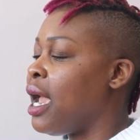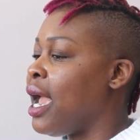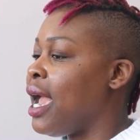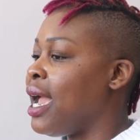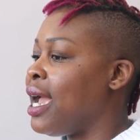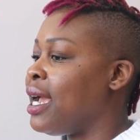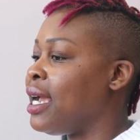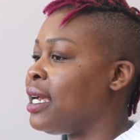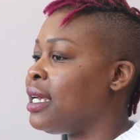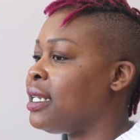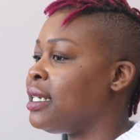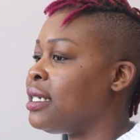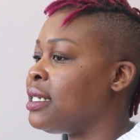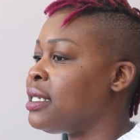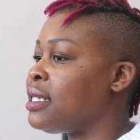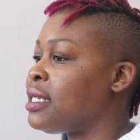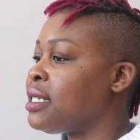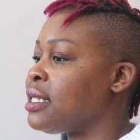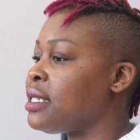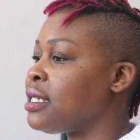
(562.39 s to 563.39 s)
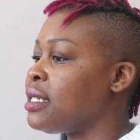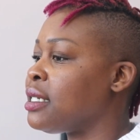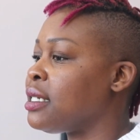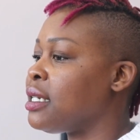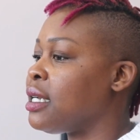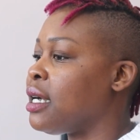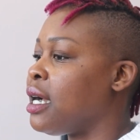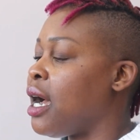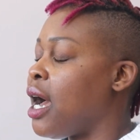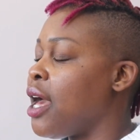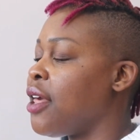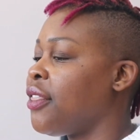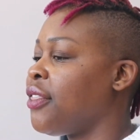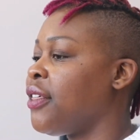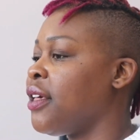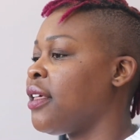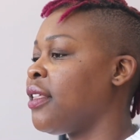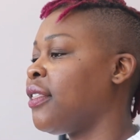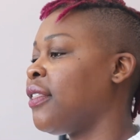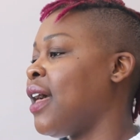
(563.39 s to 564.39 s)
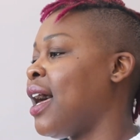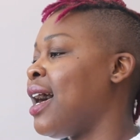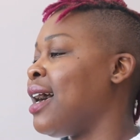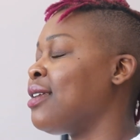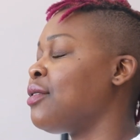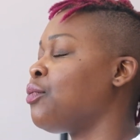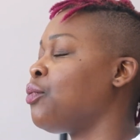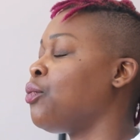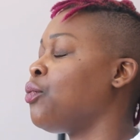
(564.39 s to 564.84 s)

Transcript: And I think that